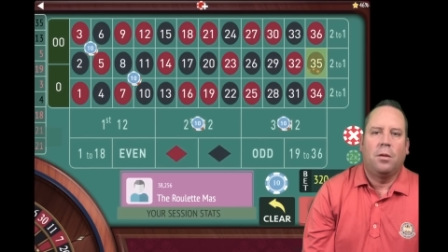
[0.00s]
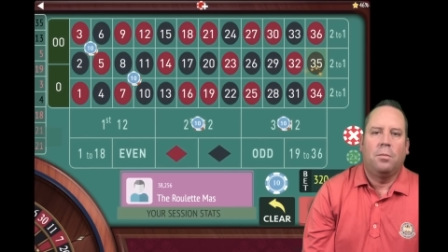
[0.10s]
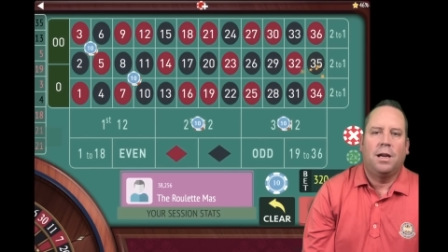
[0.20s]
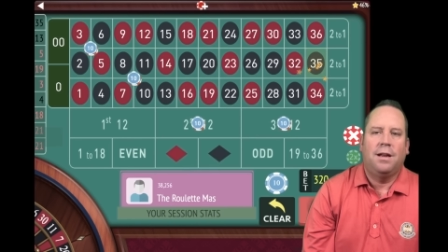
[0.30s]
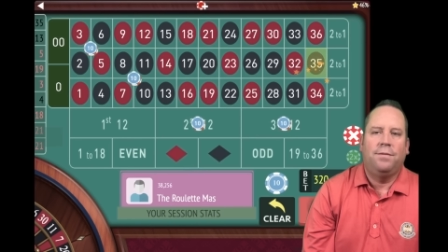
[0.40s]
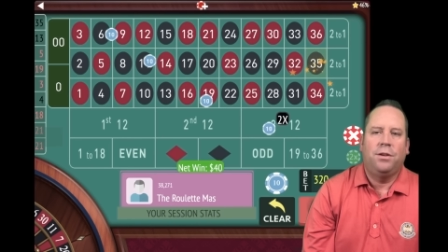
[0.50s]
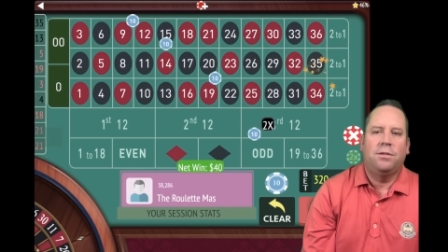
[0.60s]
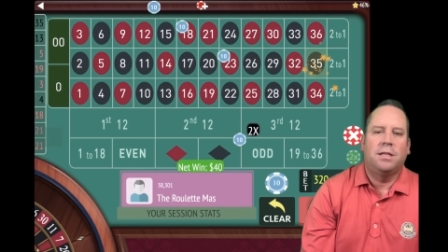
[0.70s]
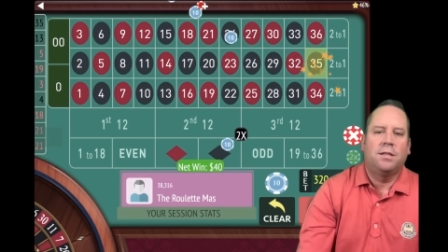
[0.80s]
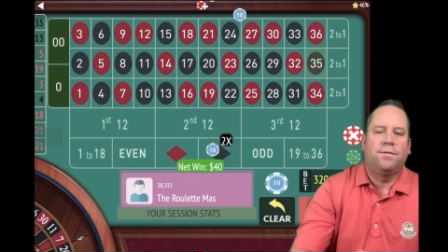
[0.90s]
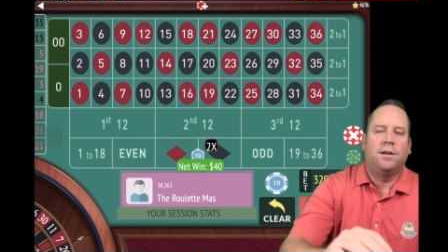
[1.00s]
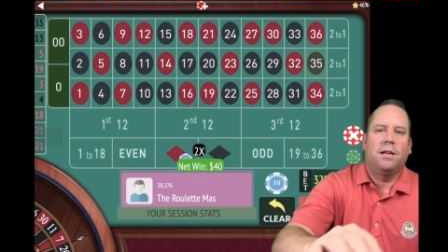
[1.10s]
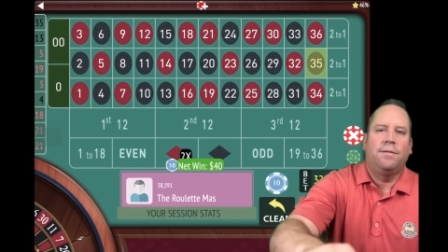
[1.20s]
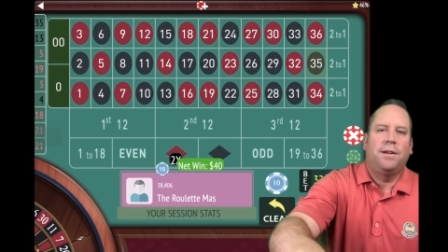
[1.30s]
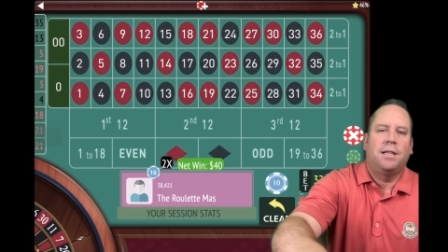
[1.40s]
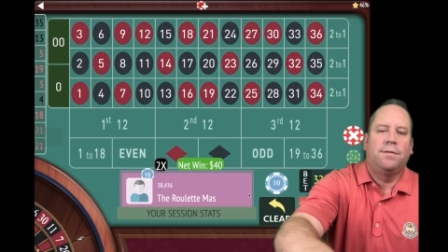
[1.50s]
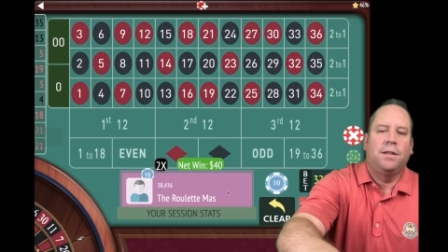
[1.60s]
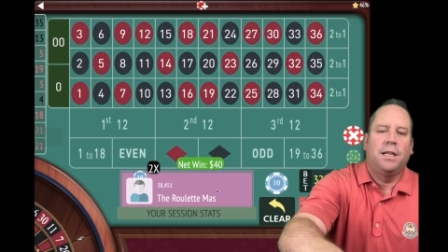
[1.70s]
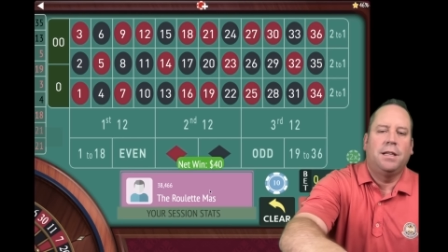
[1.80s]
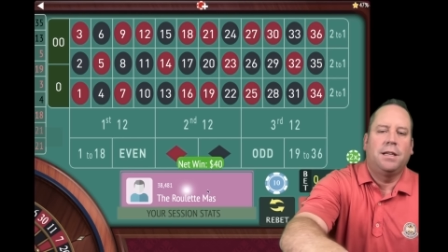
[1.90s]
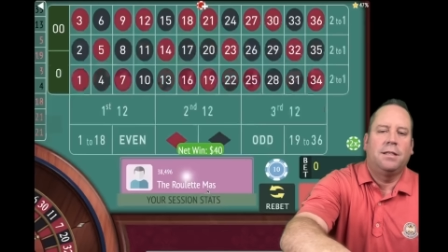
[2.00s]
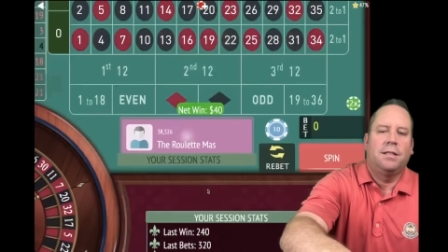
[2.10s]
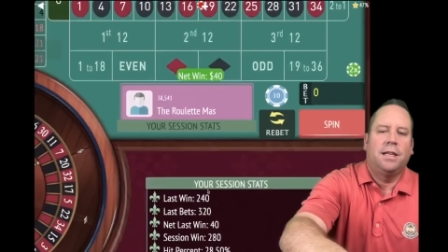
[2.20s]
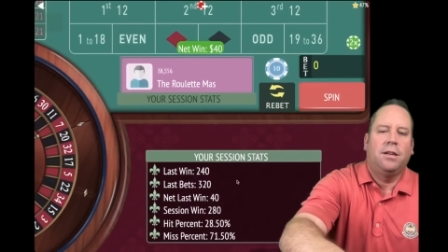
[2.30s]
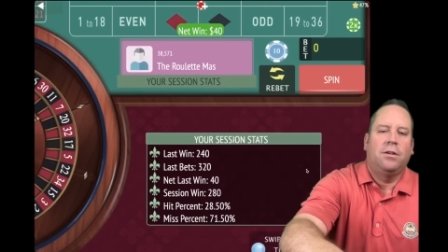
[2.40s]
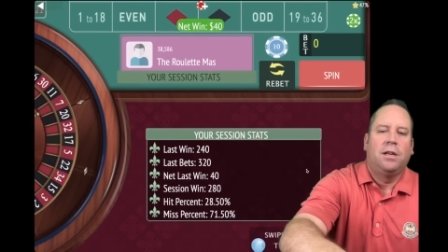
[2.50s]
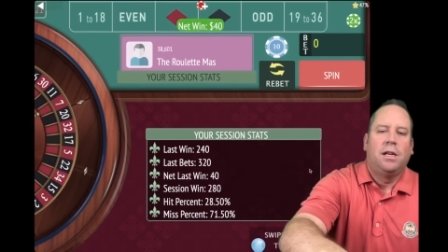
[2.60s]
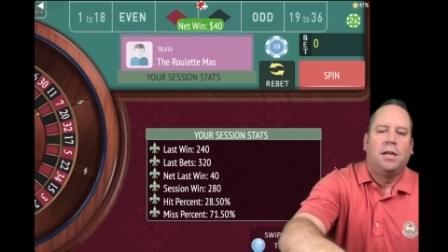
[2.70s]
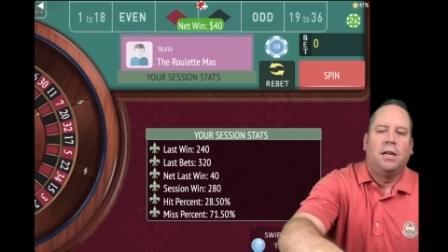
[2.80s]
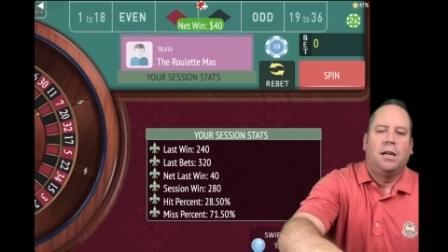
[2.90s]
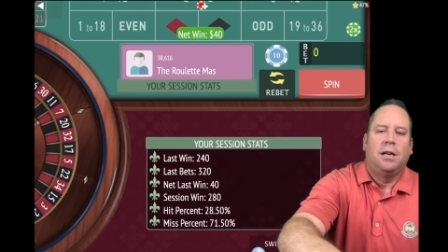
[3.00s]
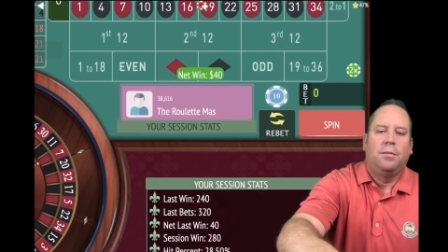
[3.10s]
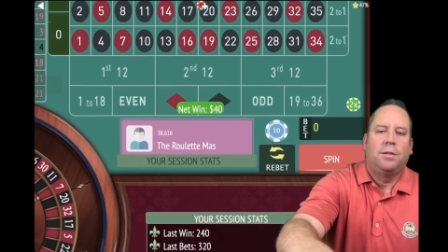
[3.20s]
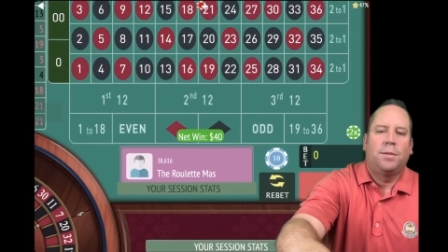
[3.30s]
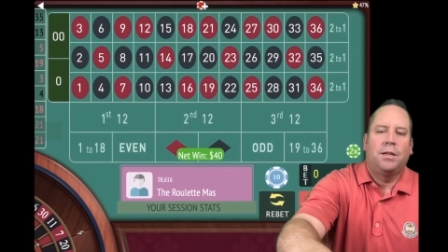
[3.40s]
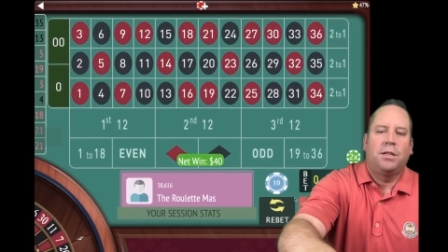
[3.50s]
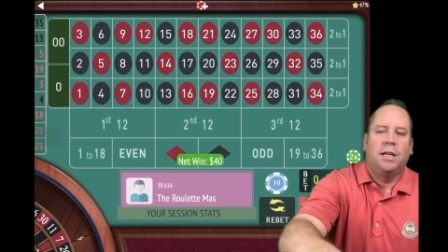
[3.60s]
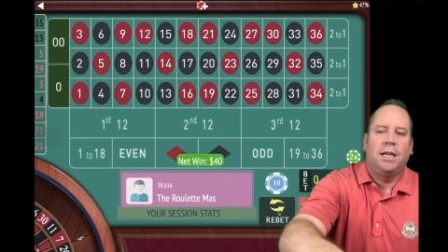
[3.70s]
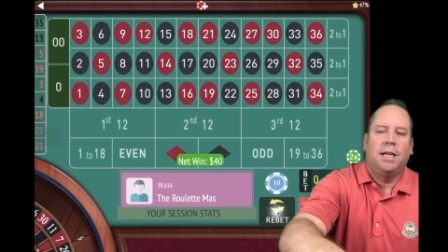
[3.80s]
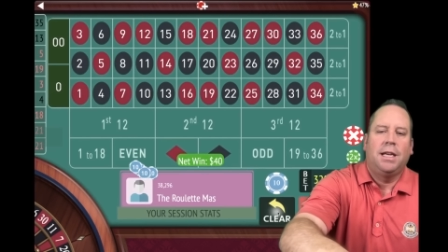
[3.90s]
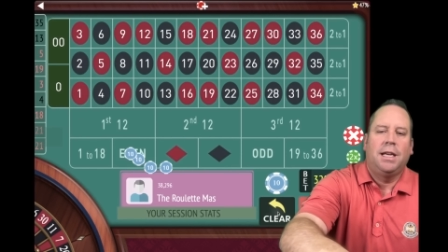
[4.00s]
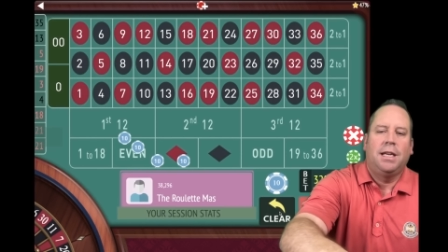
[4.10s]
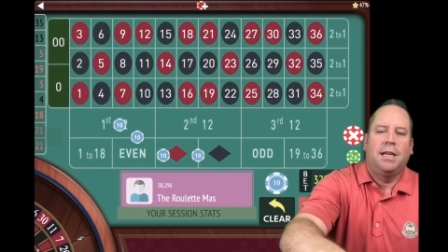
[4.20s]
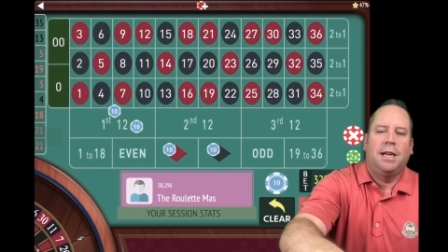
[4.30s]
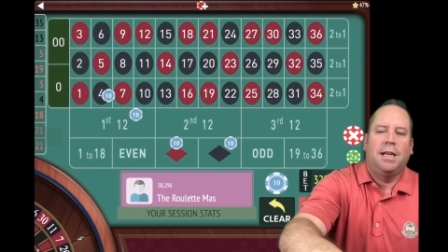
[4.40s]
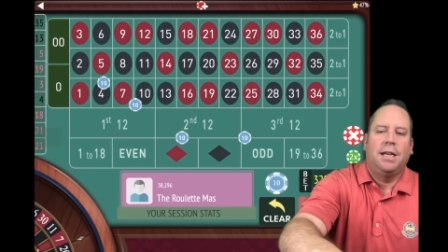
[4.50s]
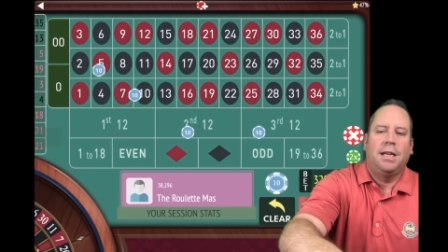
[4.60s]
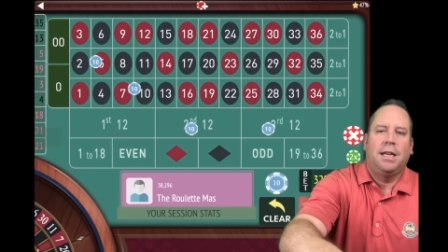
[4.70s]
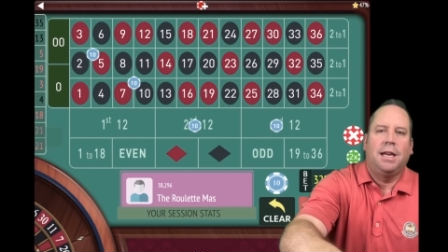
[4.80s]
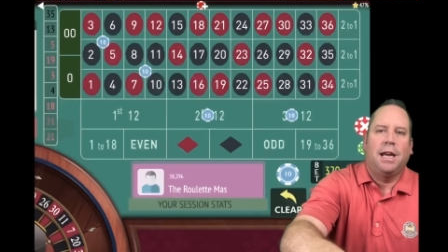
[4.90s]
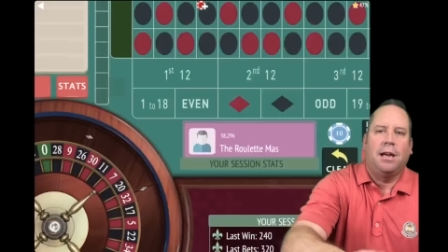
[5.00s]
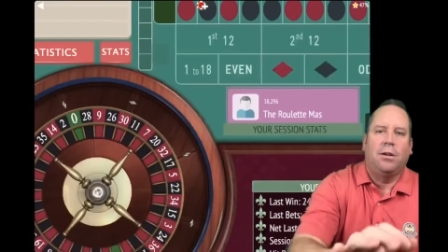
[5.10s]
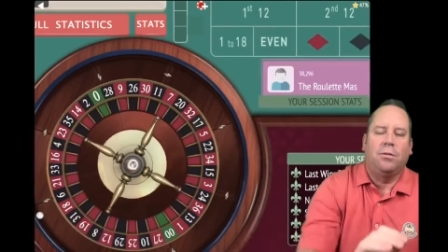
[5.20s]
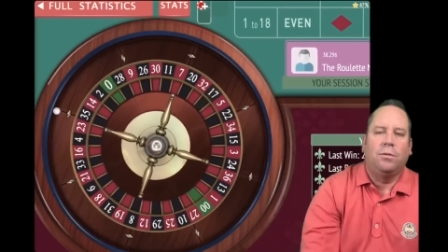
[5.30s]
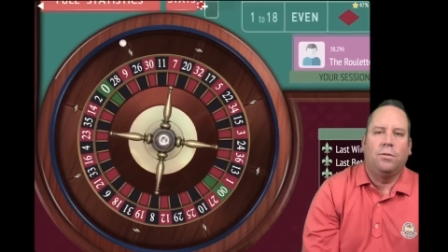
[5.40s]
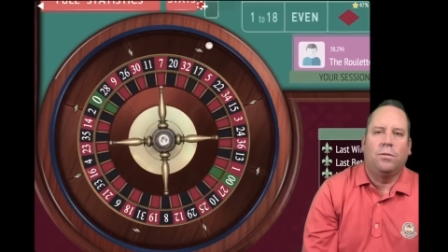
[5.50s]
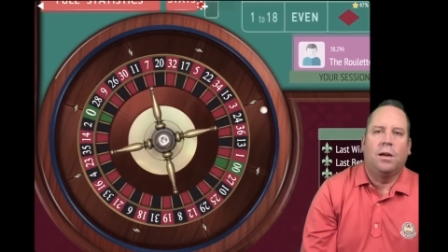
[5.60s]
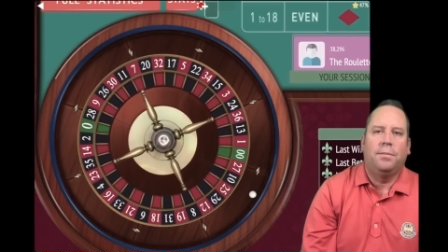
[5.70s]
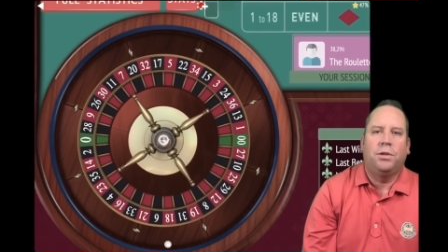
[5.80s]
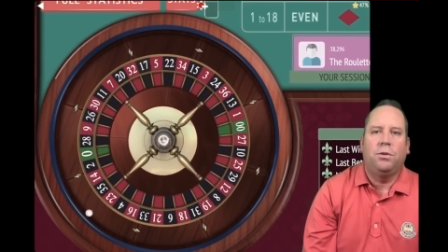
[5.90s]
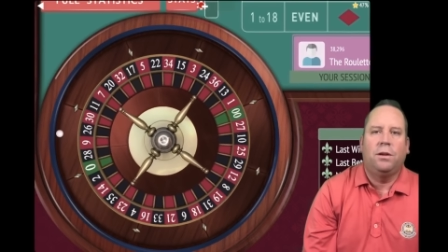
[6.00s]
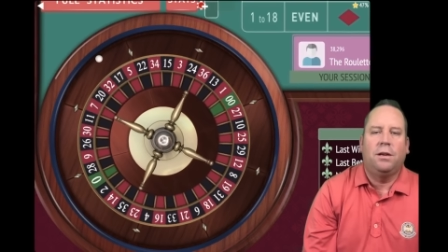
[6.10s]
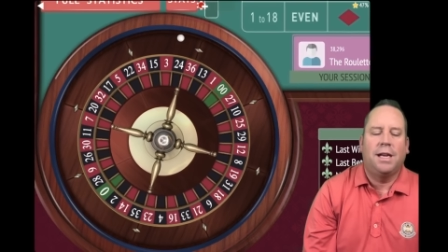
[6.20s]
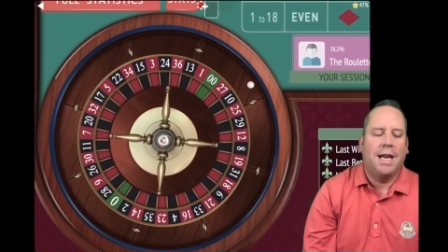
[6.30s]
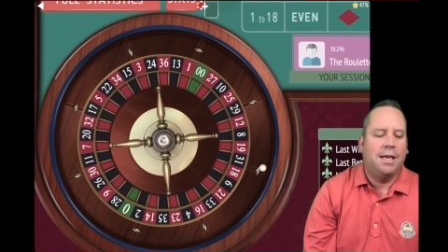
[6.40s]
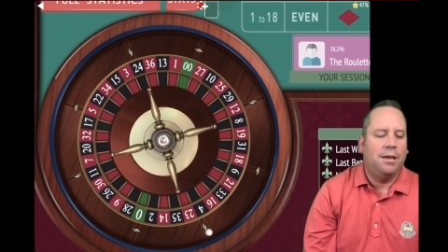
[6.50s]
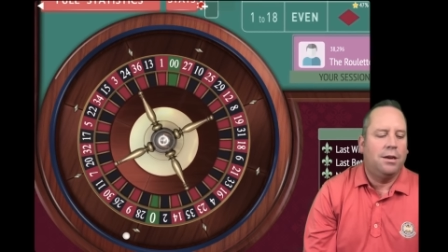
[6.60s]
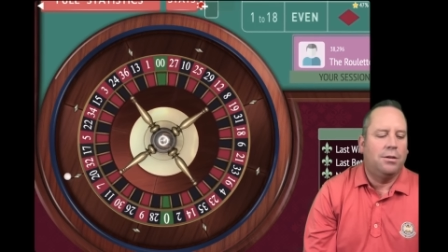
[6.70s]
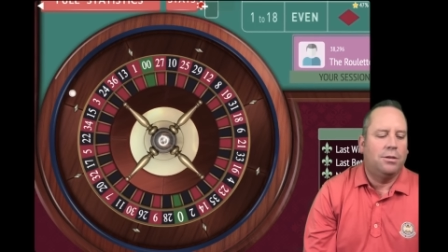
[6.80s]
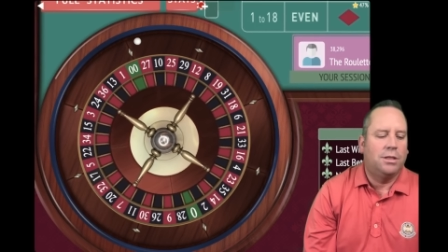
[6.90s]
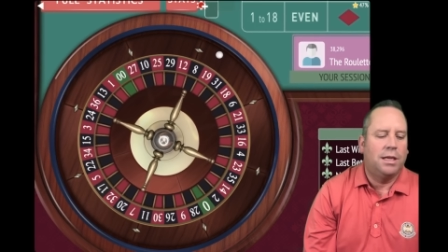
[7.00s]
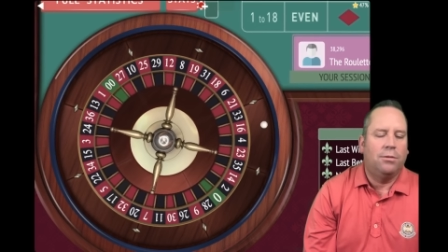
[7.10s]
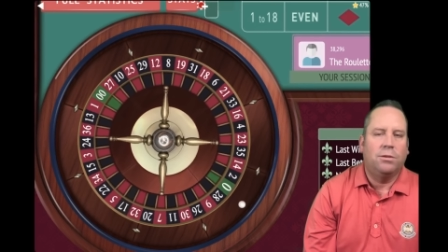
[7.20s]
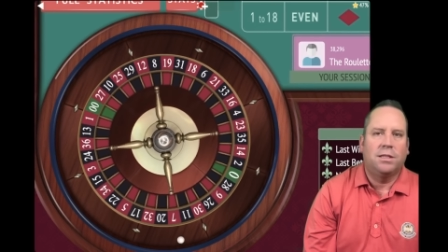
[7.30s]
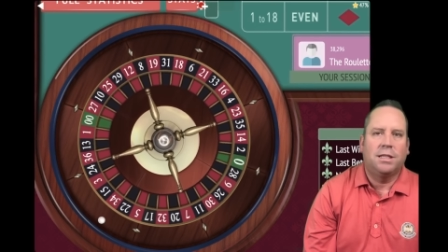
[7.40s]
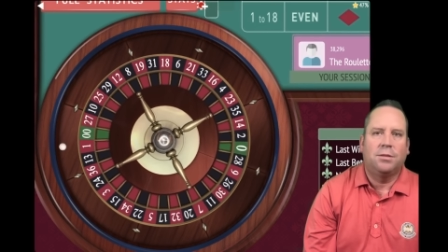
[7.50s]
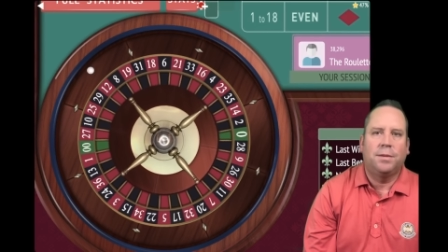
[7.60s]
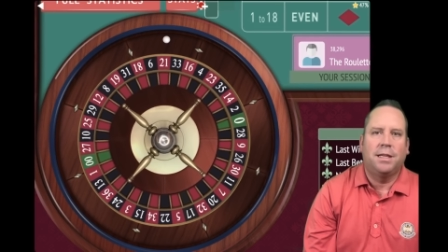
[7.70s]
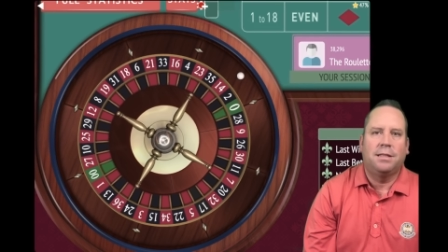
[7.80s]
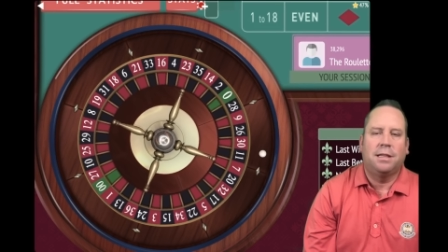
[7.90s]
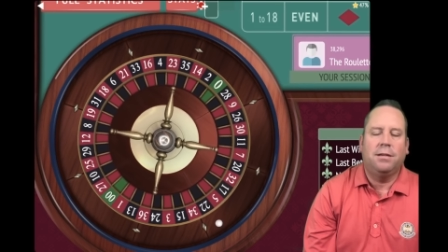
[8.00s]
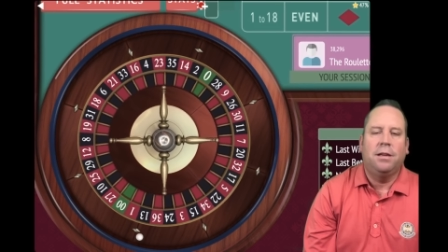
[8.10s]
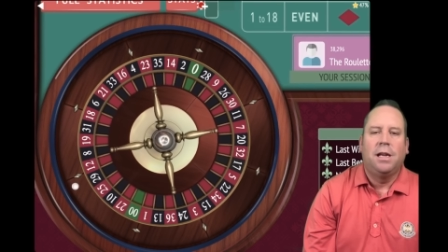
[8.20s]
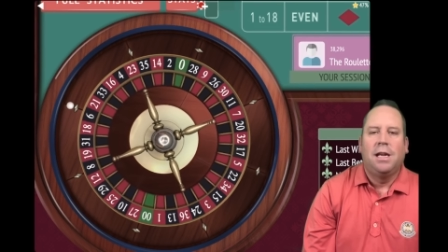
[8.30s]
But I've used this very effectively in the casino, um, especially getting in and getting out. We're up $280 now. We're six minutes in.